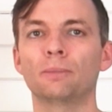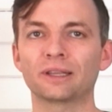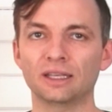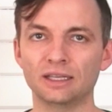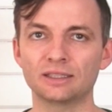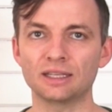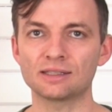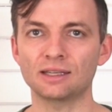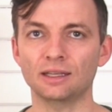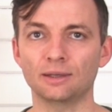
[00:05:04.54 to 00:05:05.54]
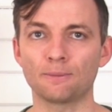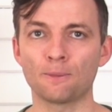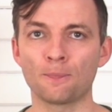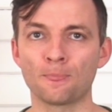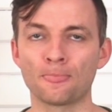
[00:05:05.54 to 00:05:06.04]
by the ETC.
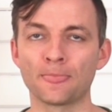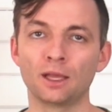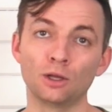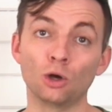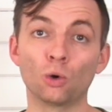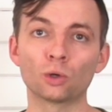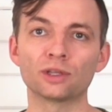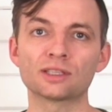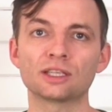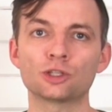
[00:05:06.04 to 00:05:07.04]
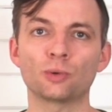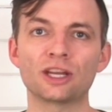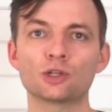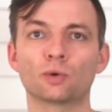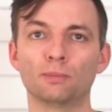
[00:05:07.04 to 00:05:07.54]
Or in the
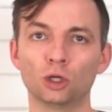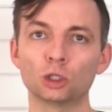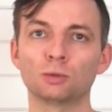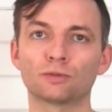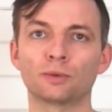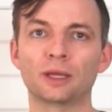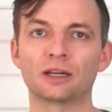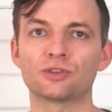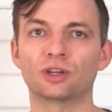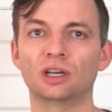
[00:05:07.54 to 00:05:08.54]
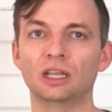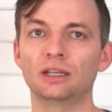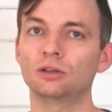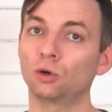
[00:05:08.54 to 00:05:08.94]
situation where multiple fermenters are needed,